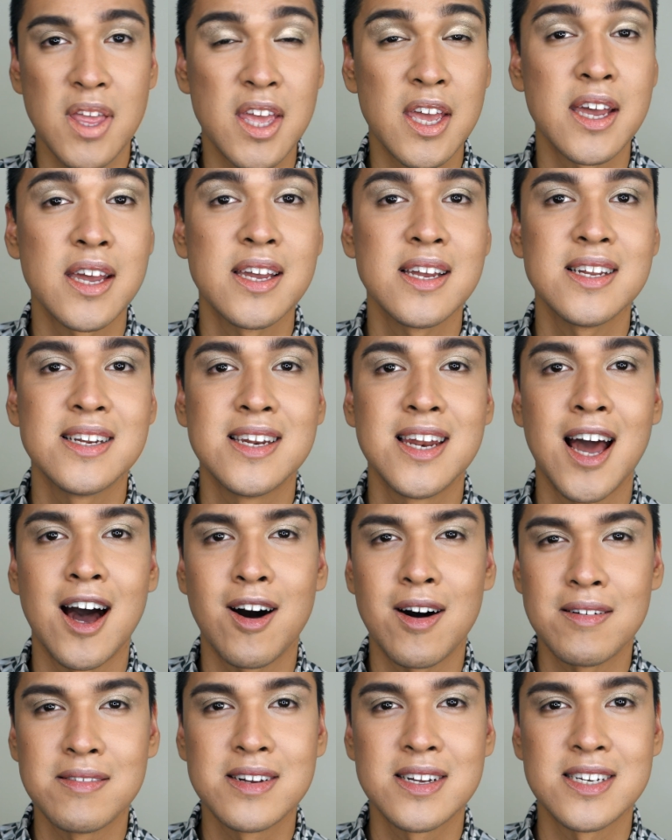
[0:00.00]
Okay, now
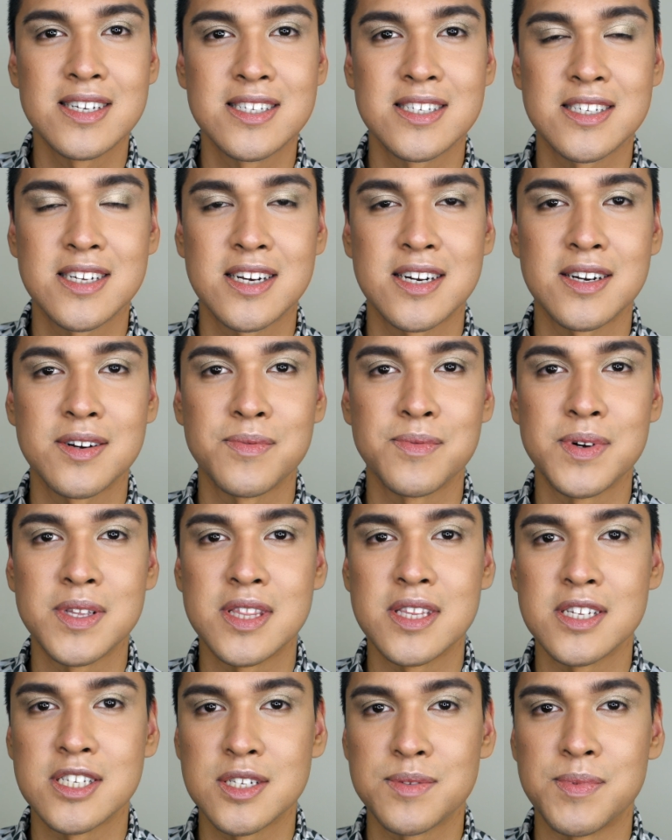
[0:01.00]
I'm gonna start with
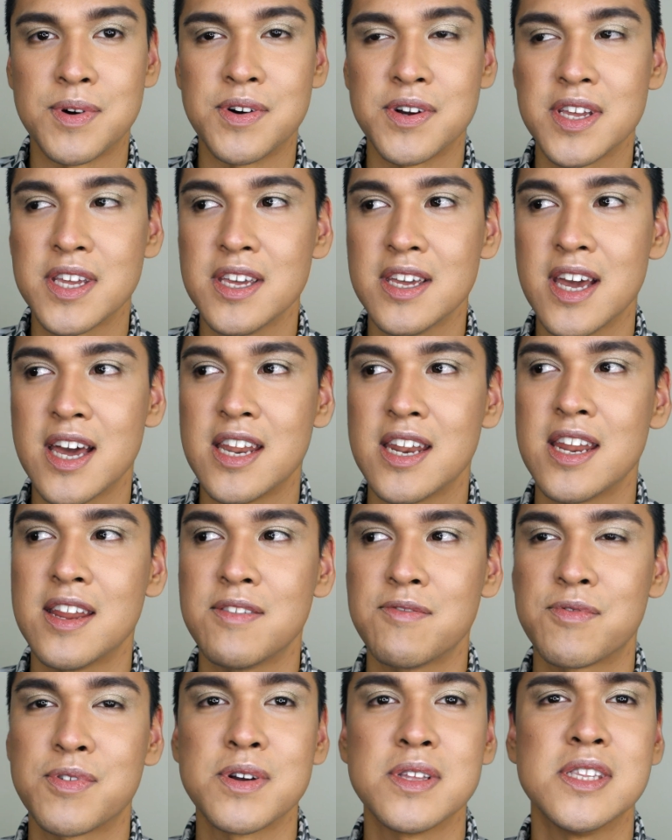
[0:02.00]
a smoky, and
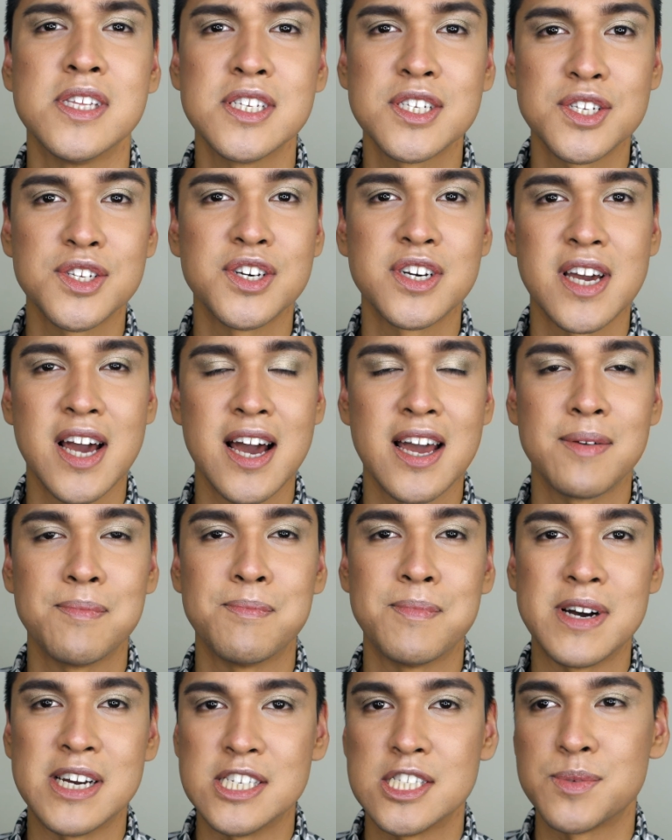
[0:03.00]
then for this look,
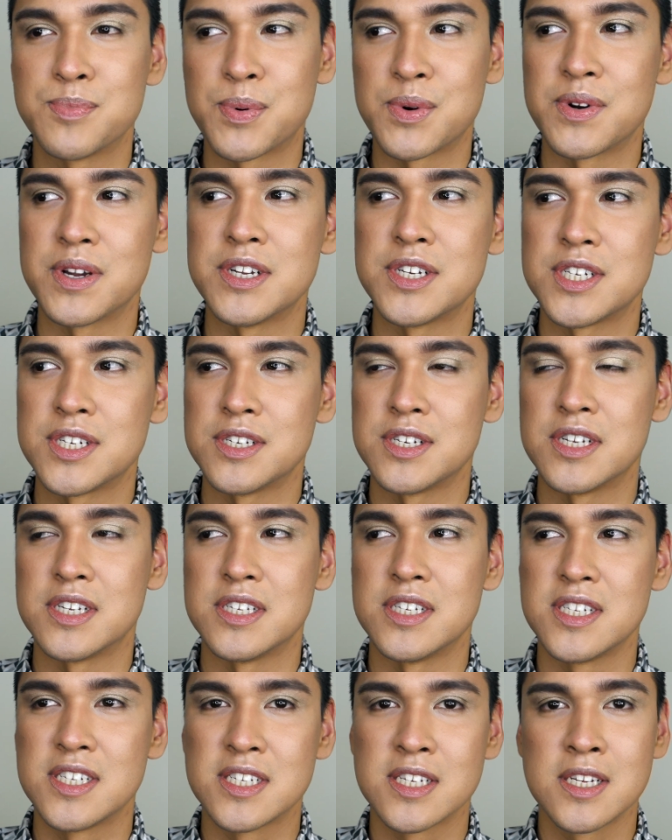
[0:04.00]
my inspiration
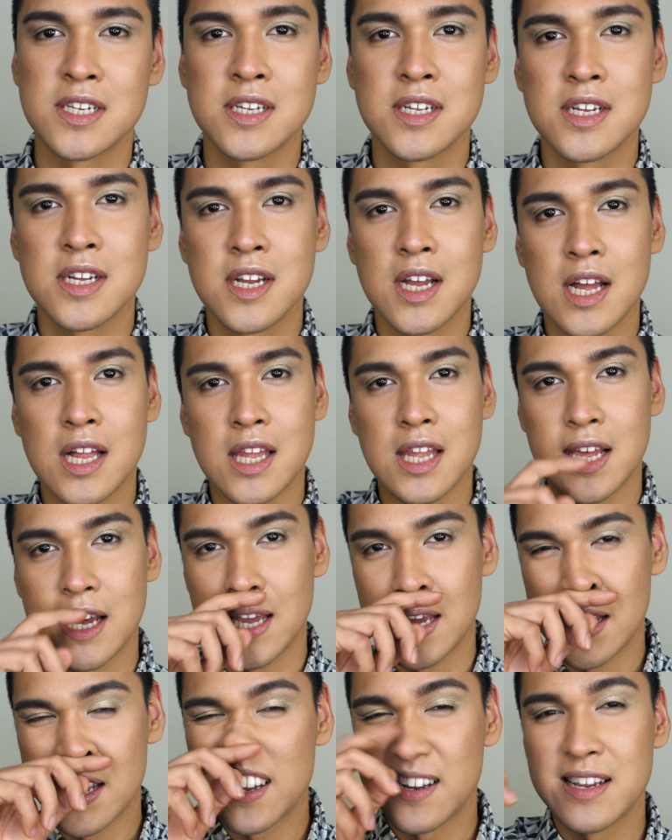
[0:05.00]
is
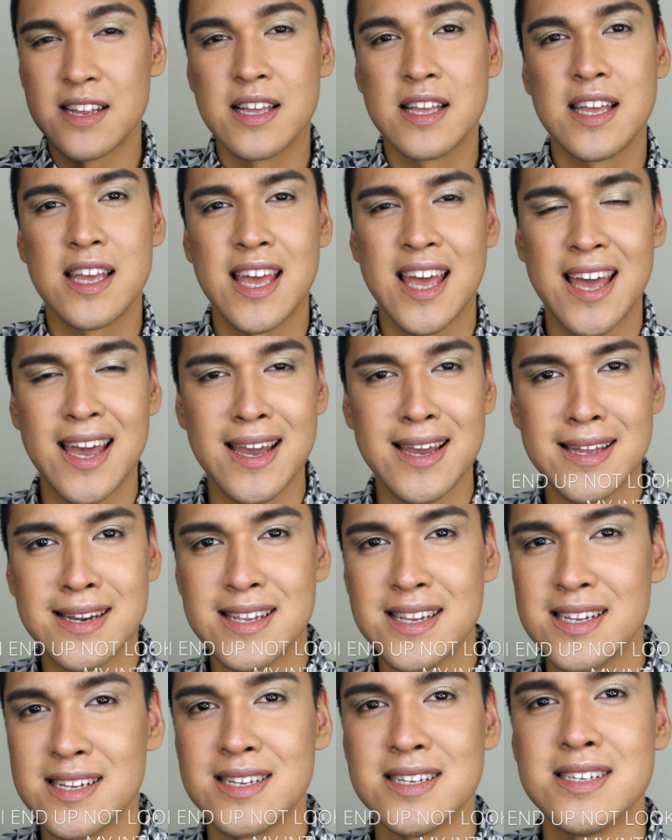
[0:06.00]
like
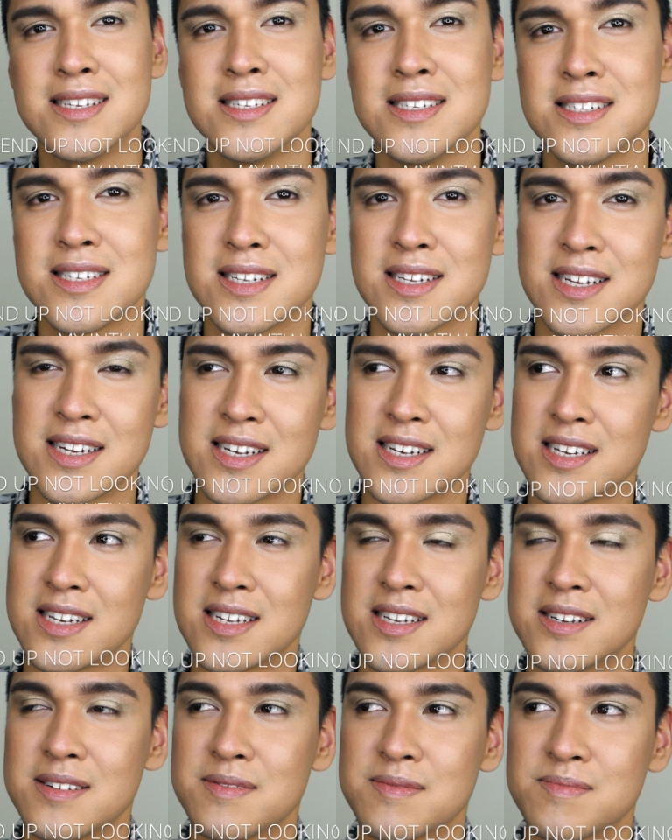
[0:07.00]
80s, like
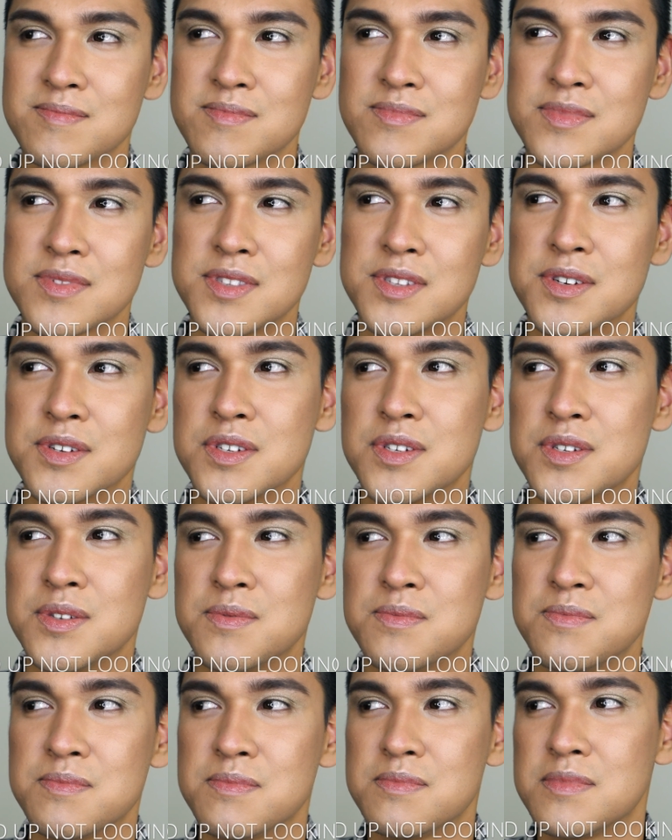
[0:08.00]

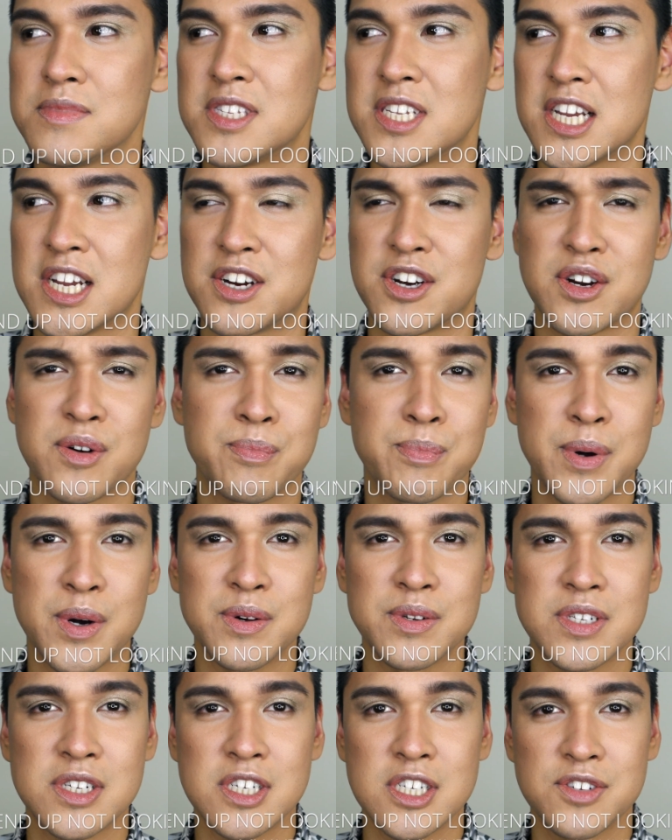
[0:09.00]
those terror
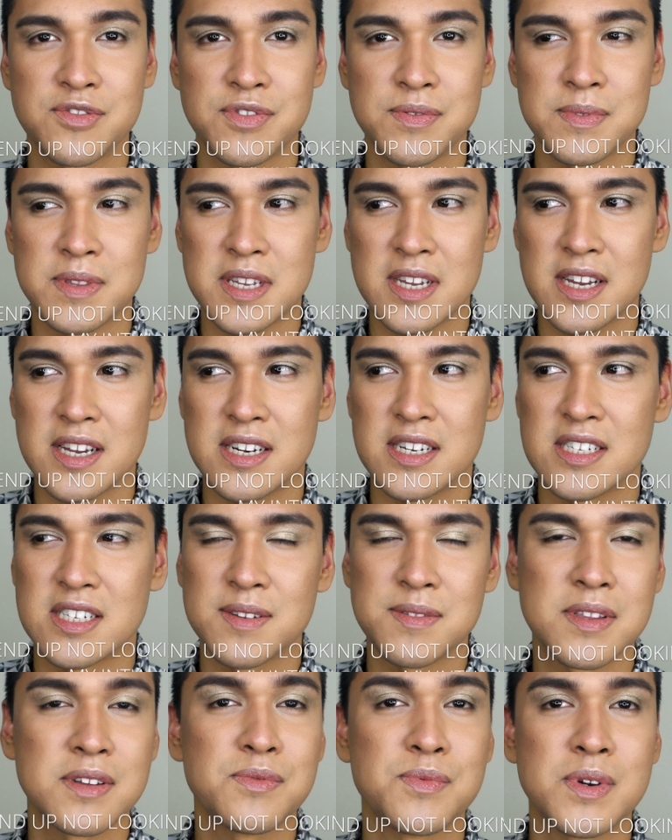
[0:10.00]
posters from the 80s,
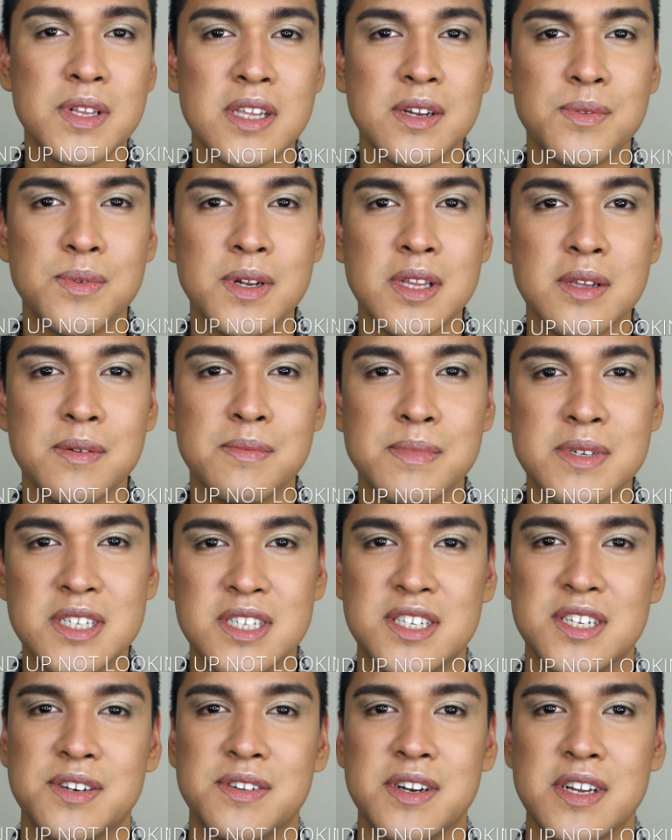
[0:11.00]
something really, really
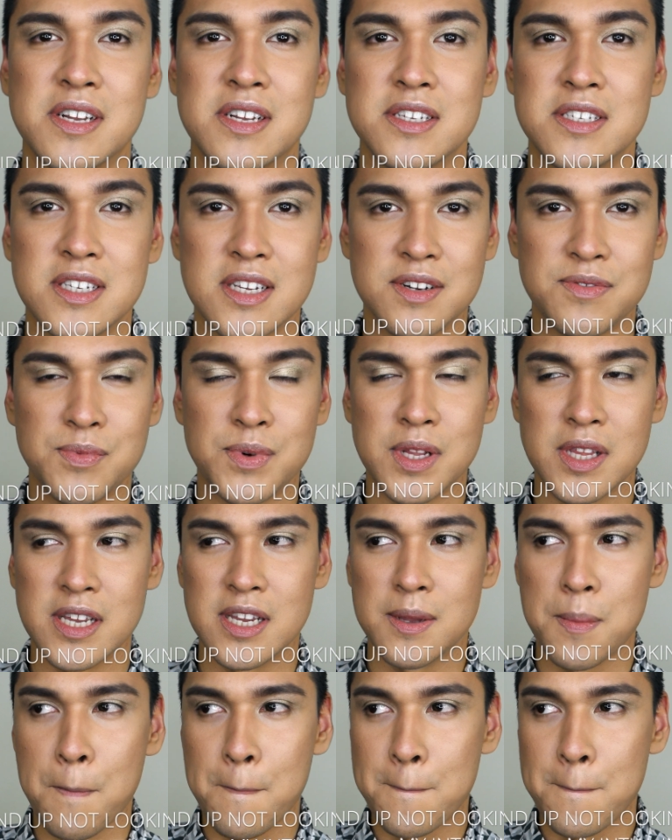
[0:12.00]
mysterious and really